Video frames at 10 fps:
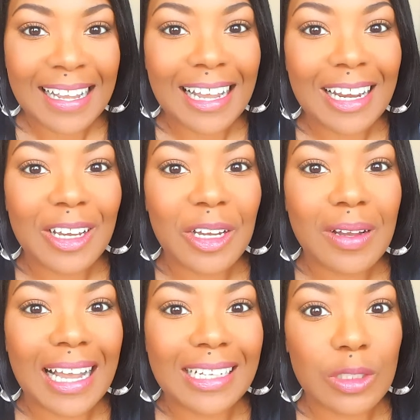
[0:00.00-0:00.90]
Hello
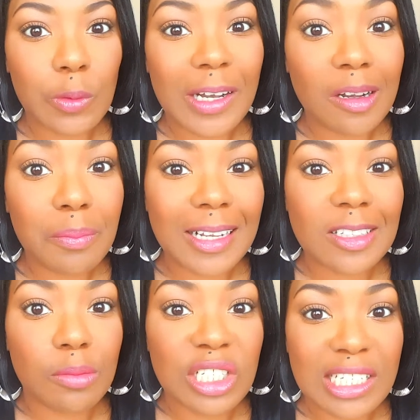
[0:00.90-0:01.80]
and welcome back
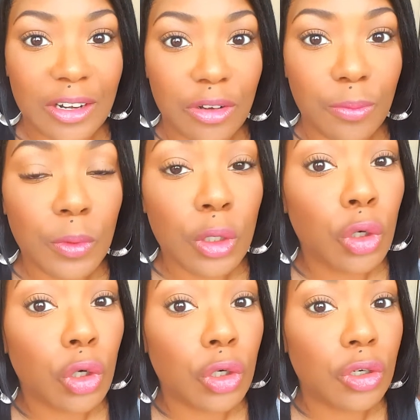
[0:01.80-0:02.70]
to my channel,
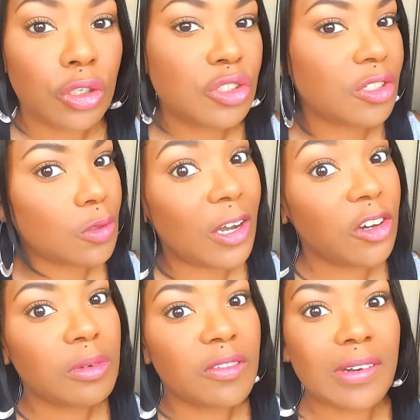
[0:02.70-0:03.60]
or just
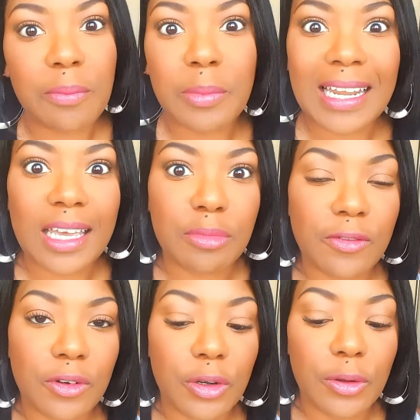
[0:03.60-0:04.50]
welcome if you've not been here
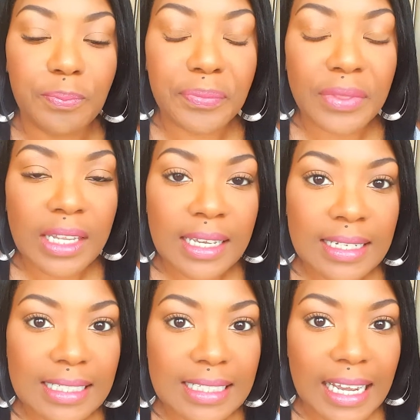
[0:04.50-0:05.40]
before.
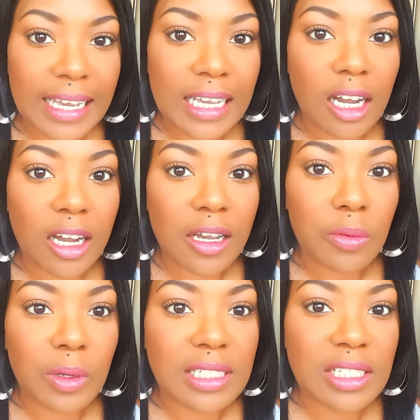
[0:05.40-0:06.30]
Today I
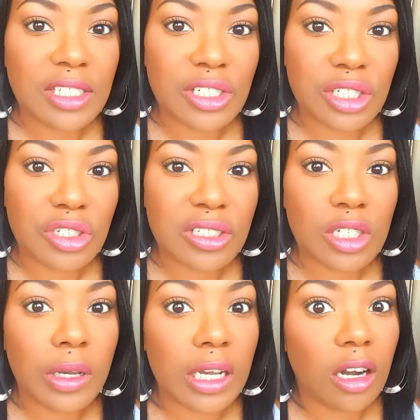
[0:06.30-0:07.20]
wanted to do just a
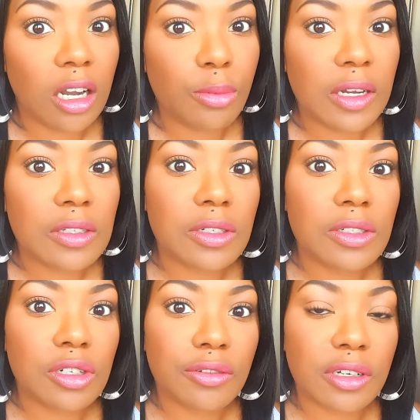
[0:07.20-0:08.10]
quick eyebrow
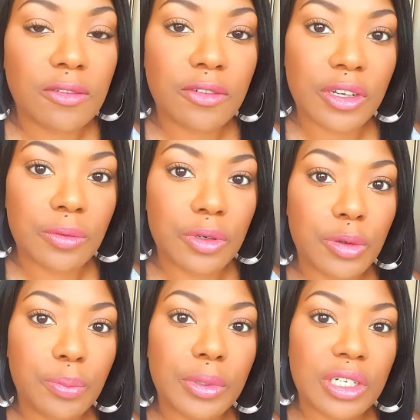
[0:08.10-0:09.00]
tutorial for you
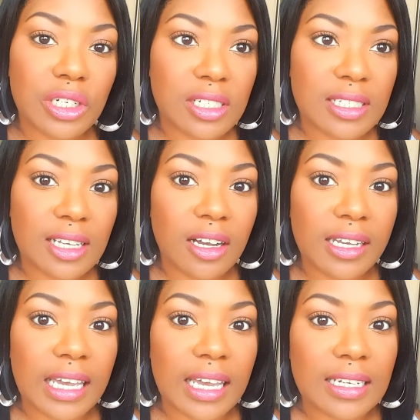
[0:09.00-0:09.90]
all because I
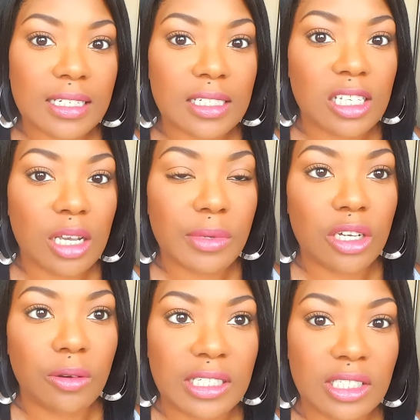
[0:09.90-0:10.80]
get so many
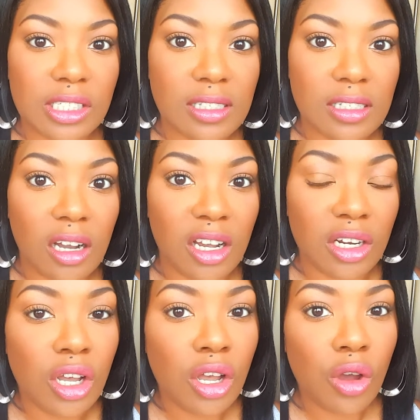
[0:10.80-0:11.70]
questions on
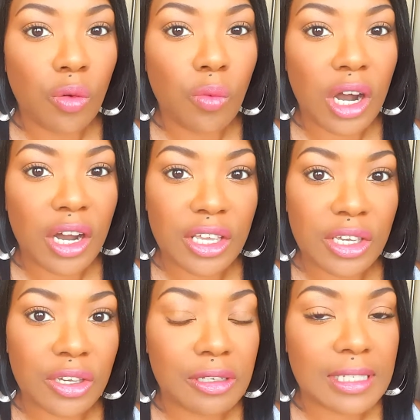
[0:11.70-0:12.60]
what I
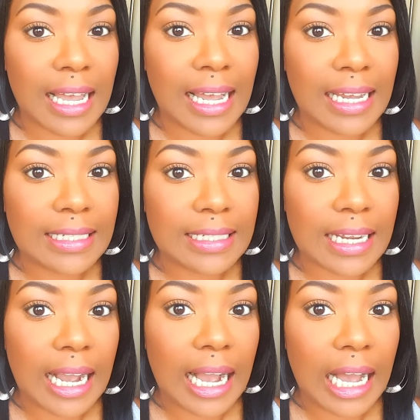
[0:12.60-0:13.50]
use and
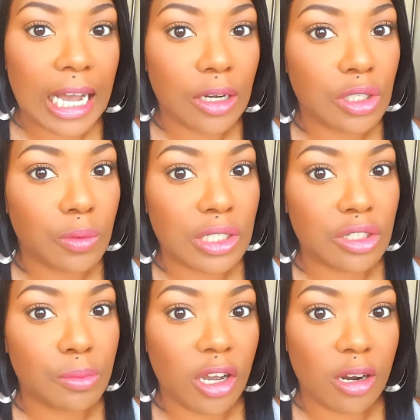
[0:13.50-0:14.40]
how do I do
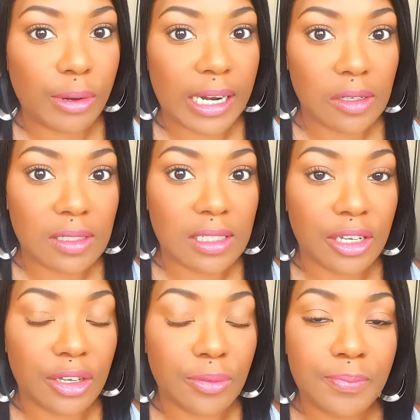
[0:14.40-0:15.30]
my eyebrows. So